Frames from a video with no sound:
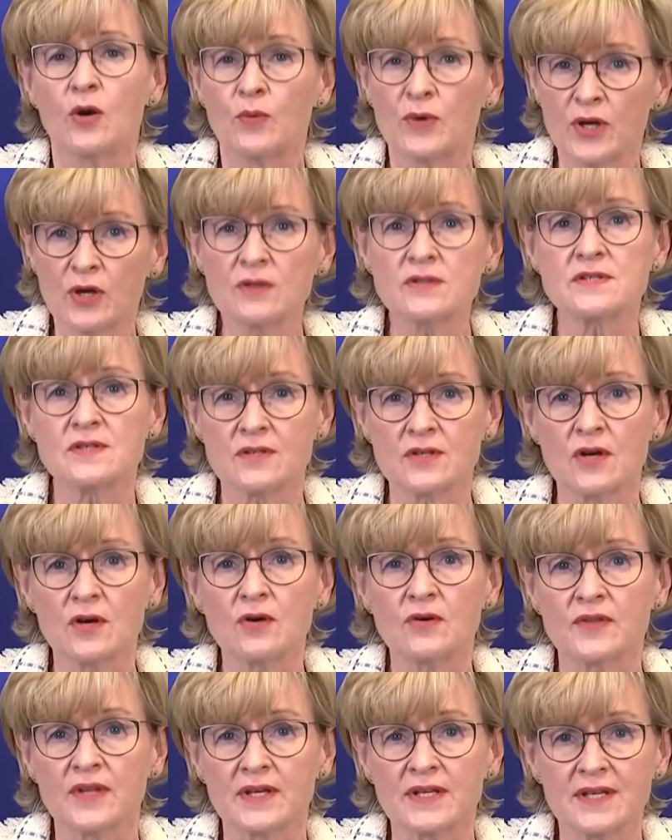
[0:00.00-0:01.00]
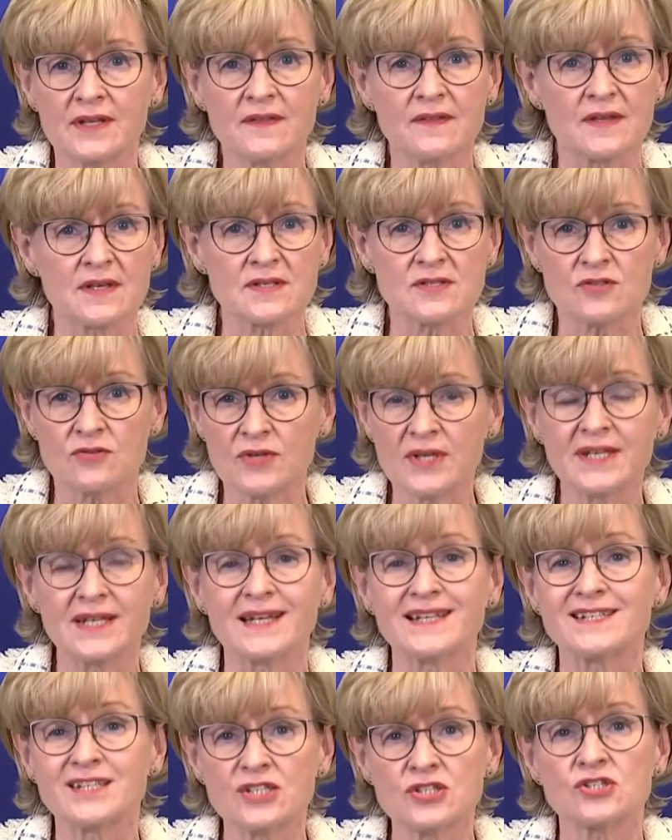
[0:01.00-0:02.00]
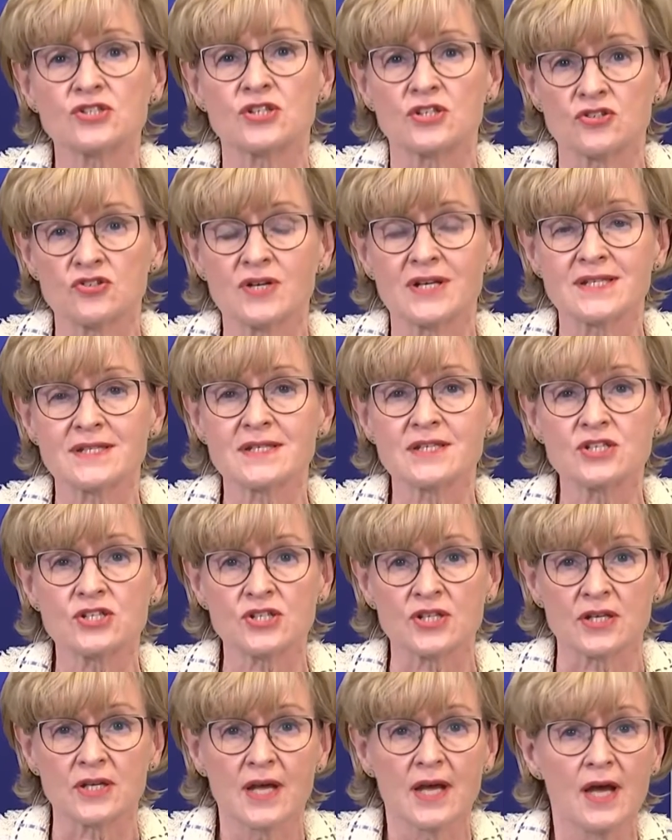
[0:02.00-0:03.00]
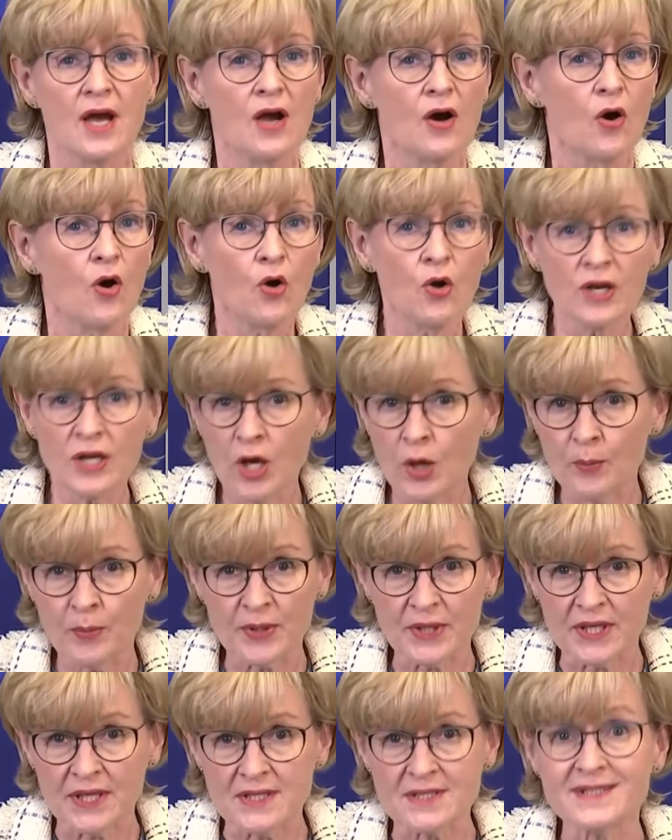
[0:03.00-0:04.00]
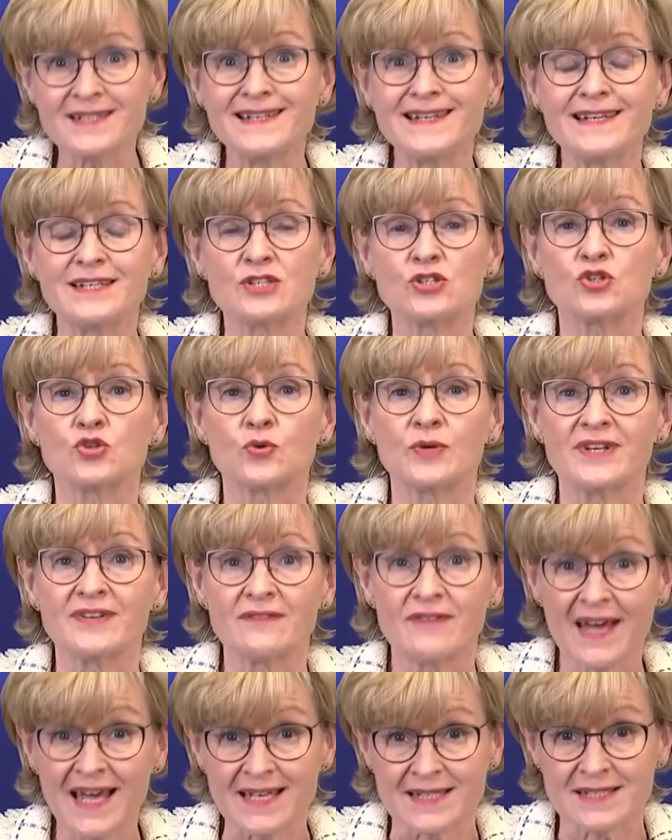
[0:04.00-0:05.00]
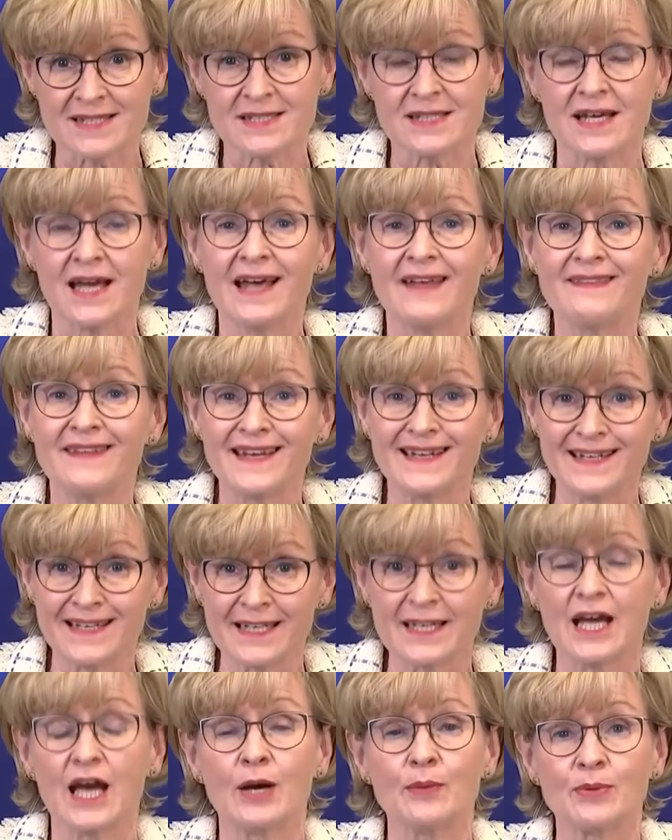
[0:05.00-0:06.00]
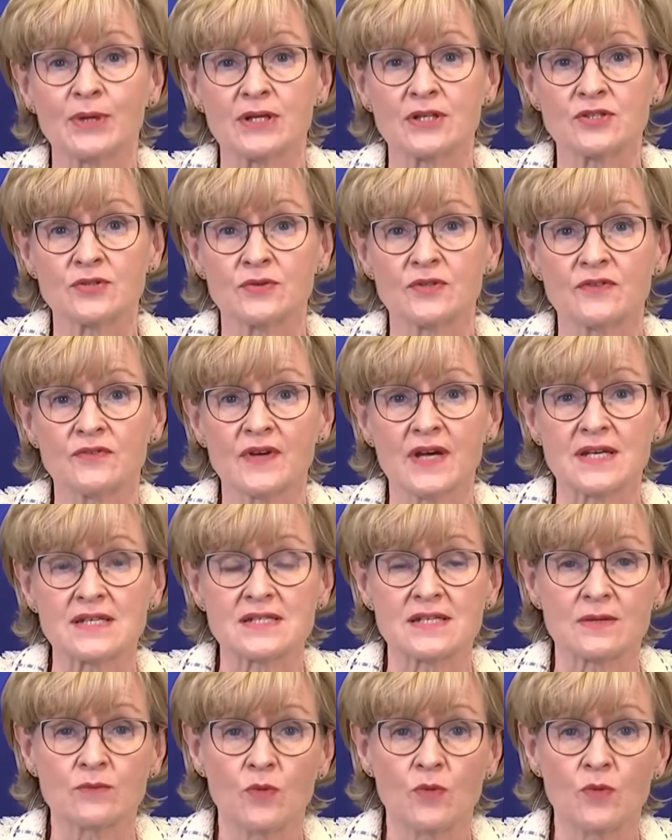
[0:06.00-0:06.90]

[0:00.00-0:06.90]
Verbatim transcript: We also know that in in this green and digital transition, all companies need to invest and they need capital to invest.